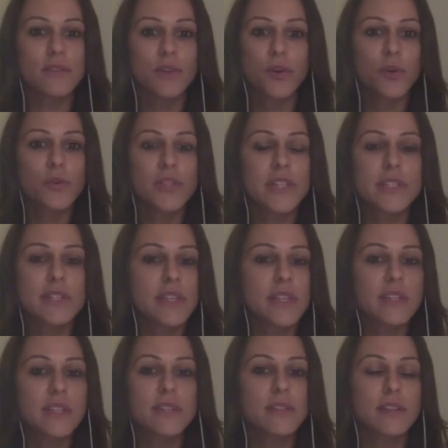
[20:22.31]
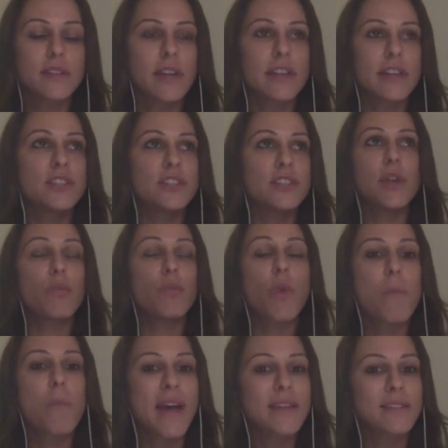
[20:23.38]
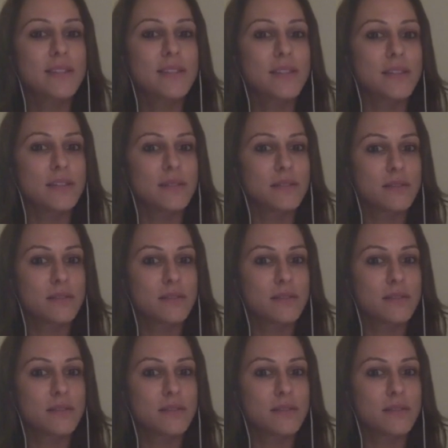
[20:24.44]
all these things, and it won't matter.